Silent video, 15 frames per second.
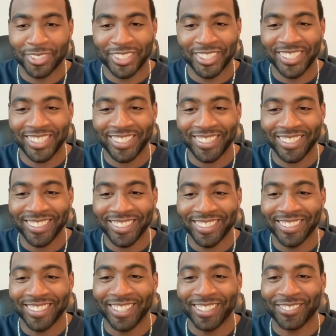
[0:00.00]

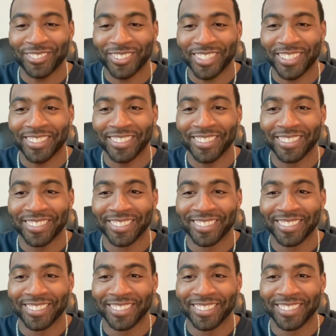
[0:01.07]
Sheesh, that was funny.